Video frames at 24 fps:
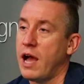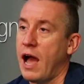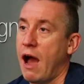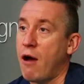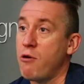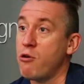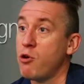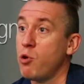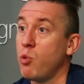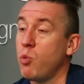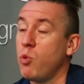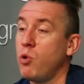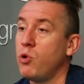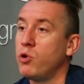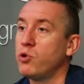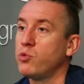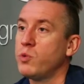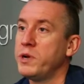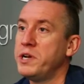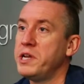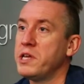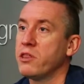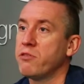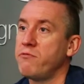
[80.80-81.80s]
Our
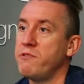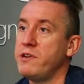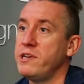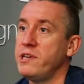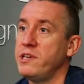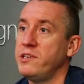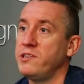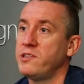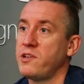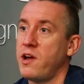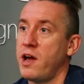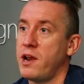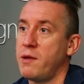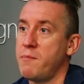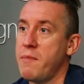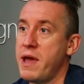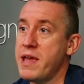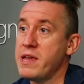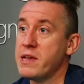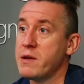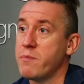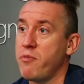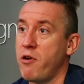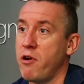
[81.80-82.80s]
award-winning 3D Designer
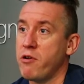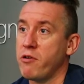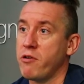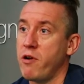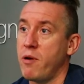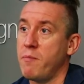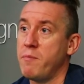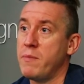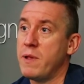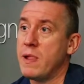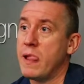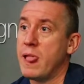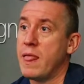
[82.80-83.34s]
Maker programme